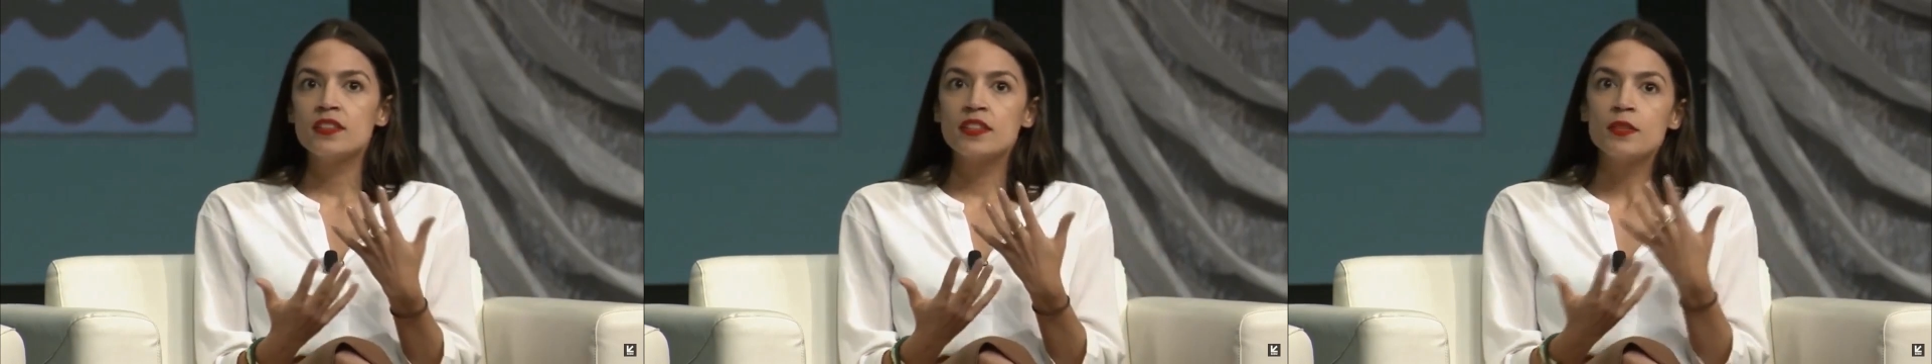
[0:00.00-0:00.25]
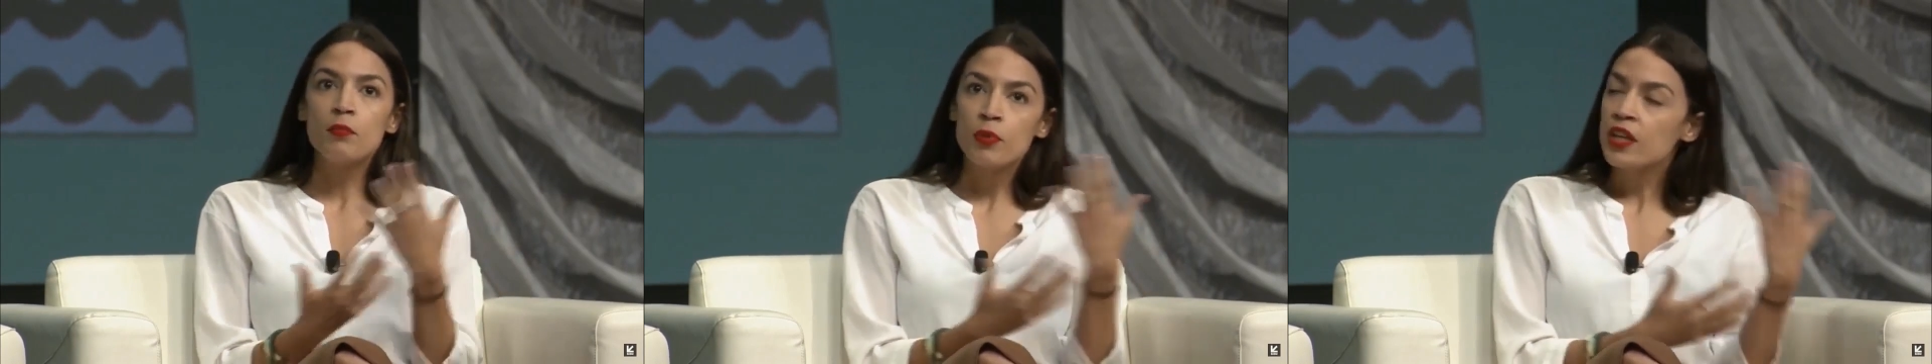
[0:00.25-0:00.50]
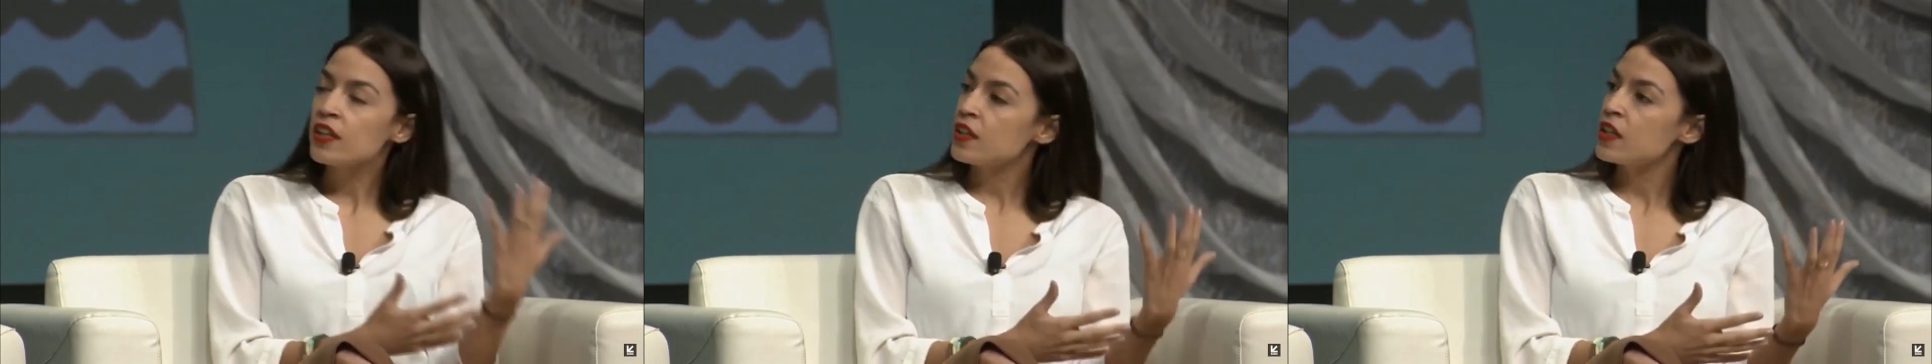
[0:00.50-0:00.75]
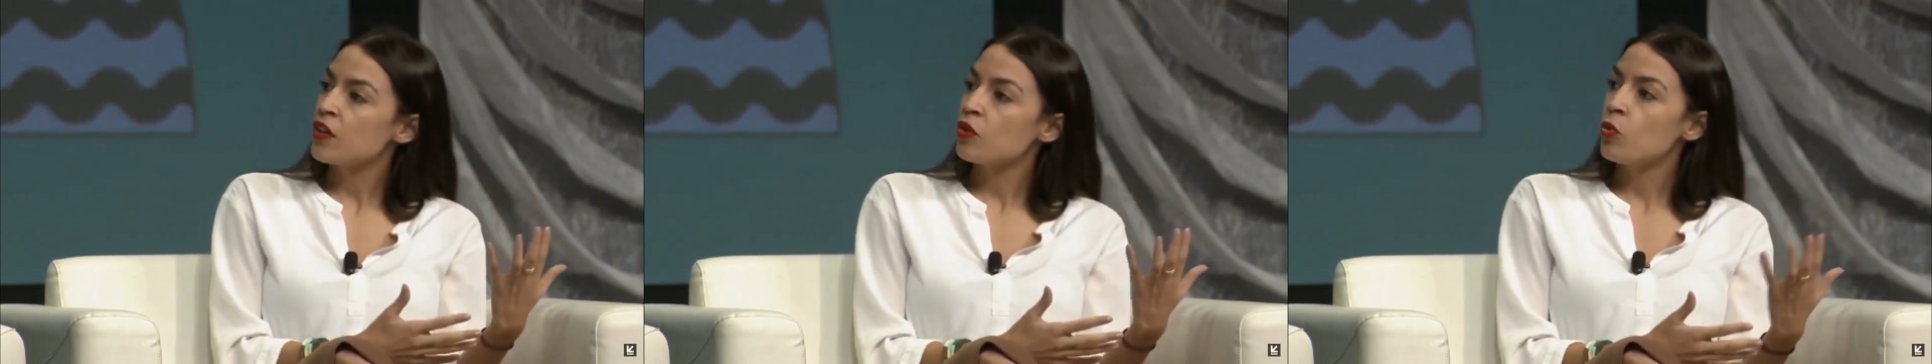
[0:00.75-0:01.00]
to bring it
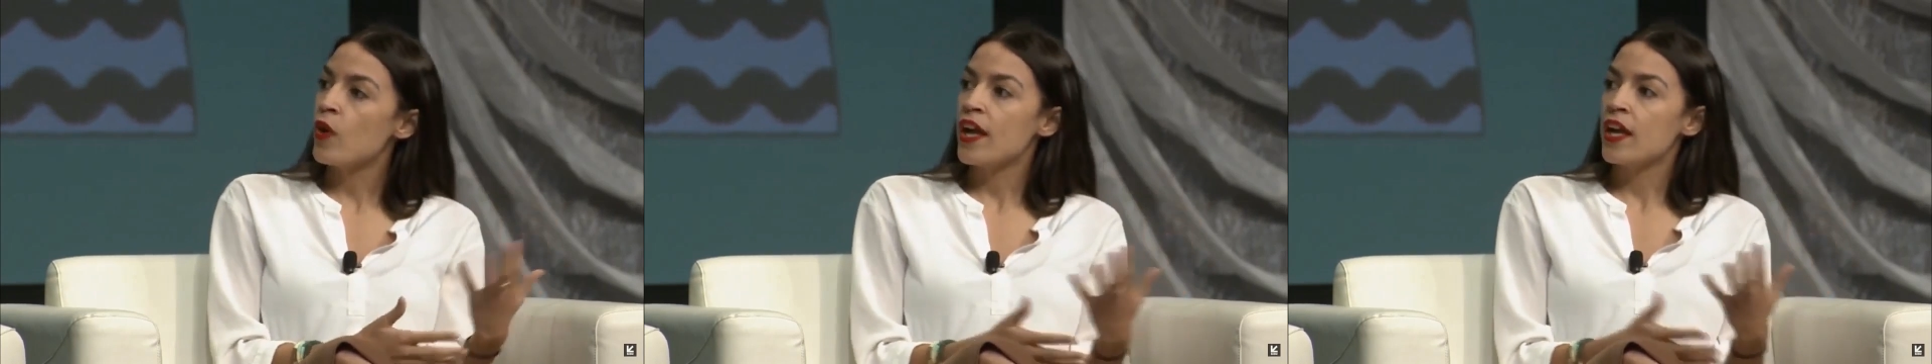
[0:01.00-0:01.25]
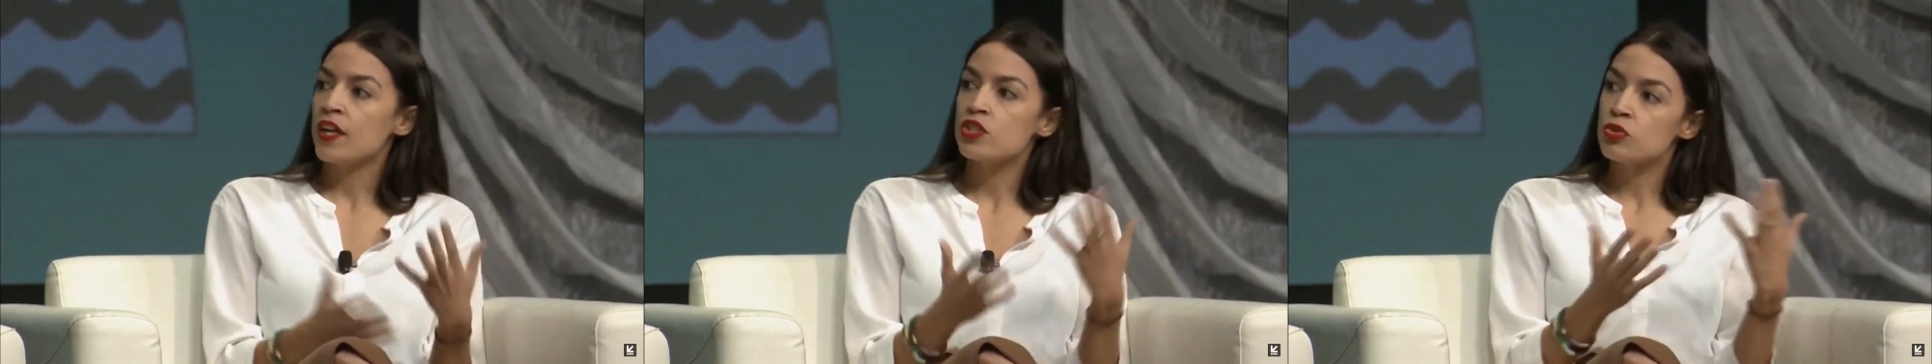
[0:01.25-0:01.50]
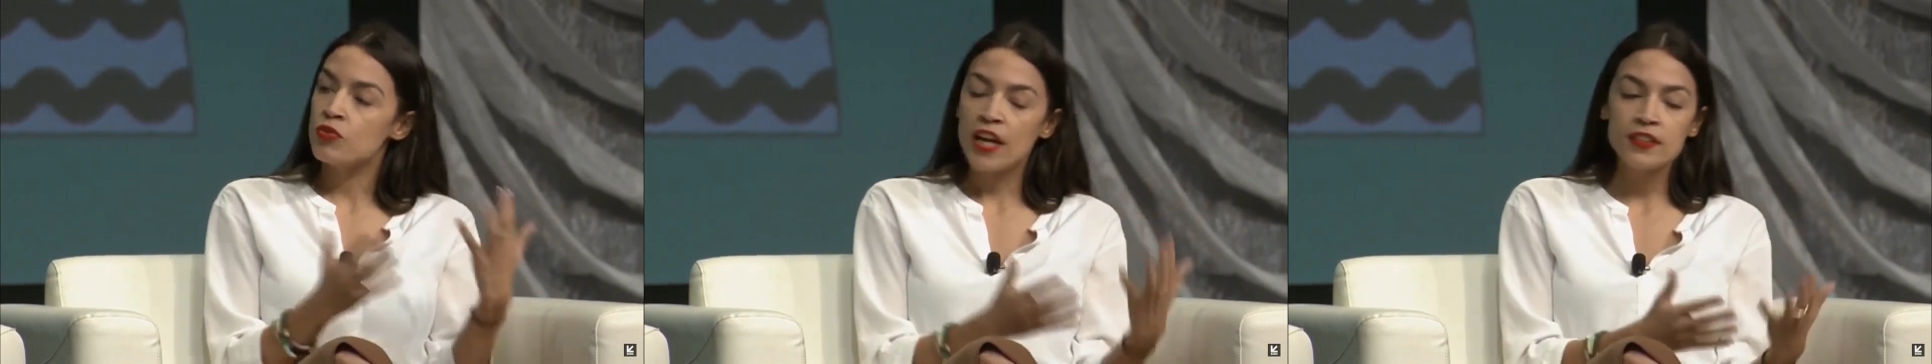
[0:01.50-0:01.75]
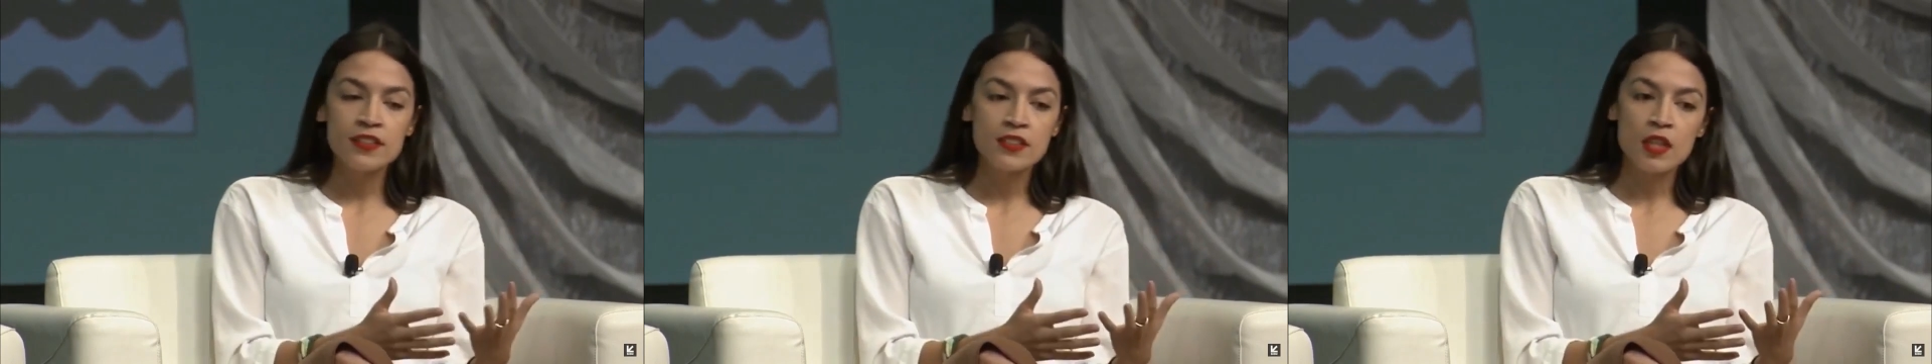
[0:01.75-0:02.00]
the other way and
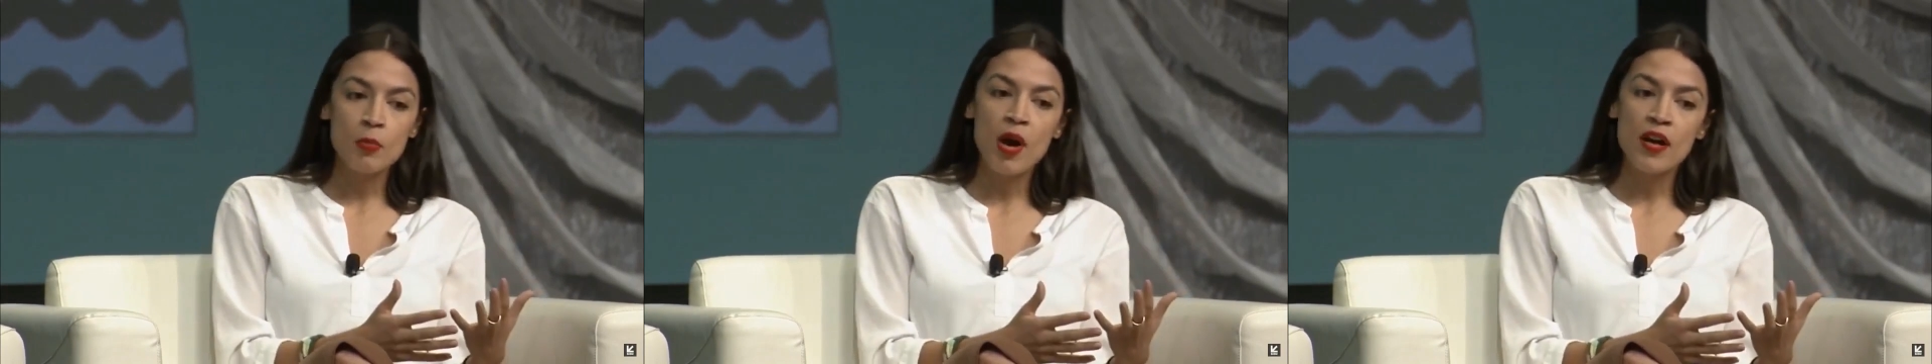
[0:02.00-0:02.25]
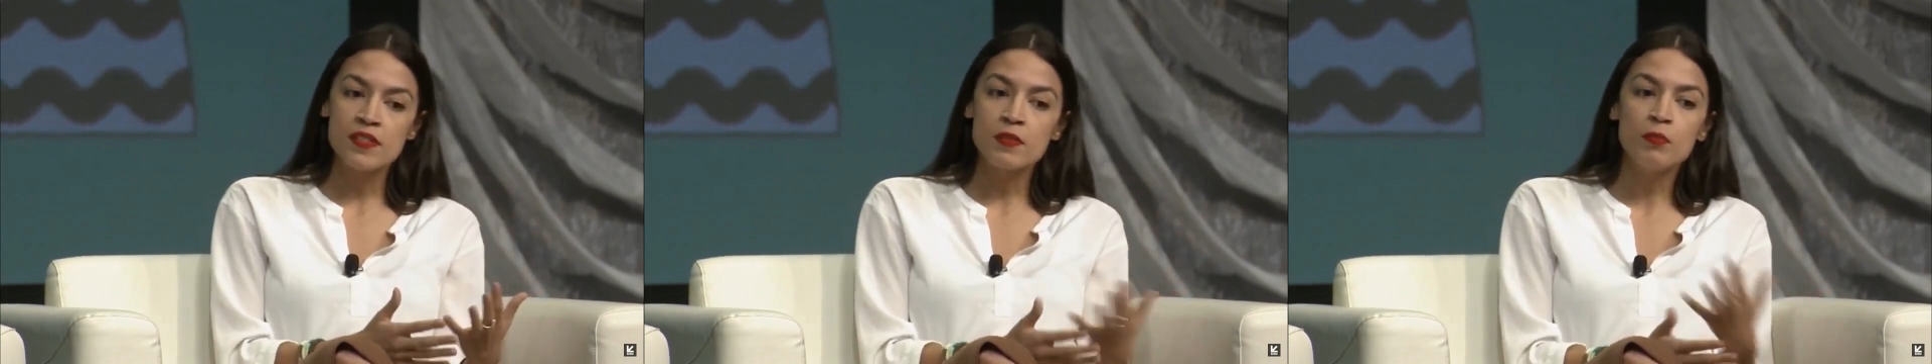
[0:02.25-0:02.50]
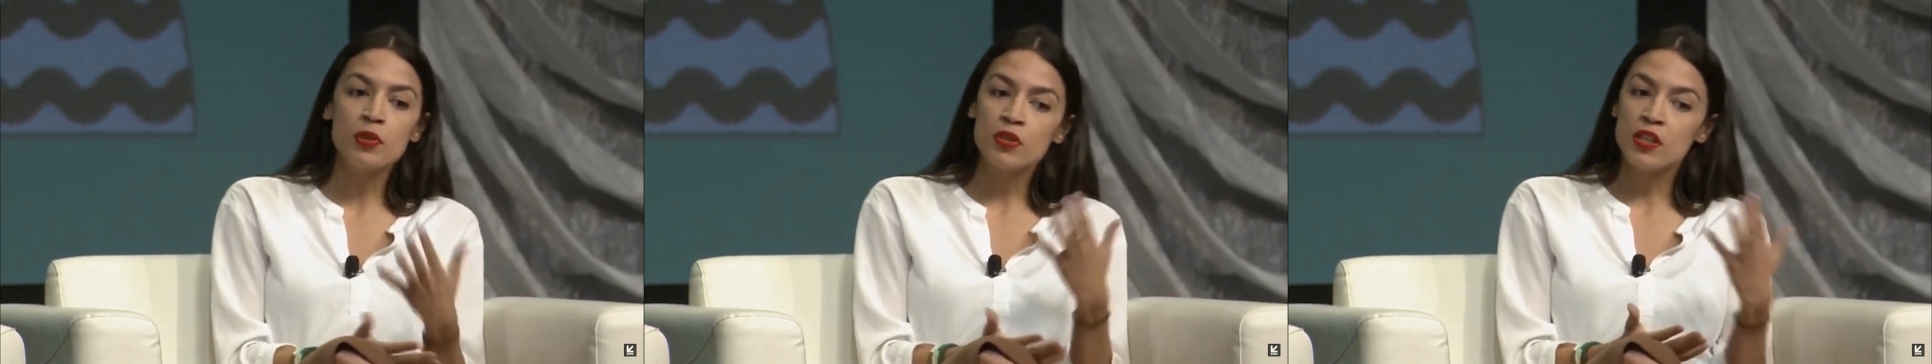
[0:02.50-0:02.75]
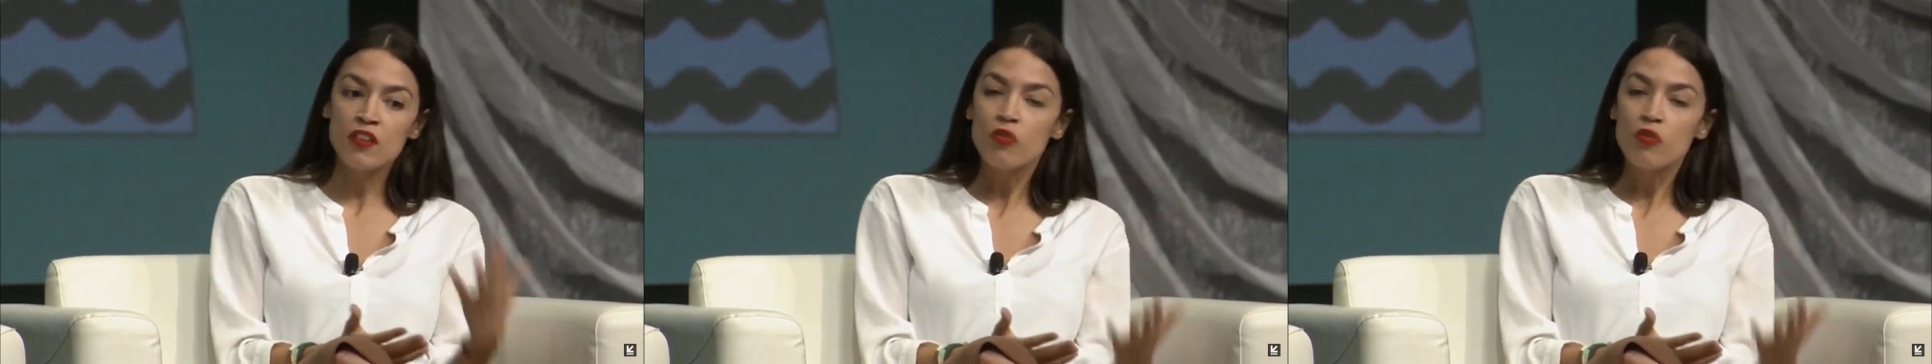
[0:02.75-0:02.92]
direct it to the possibility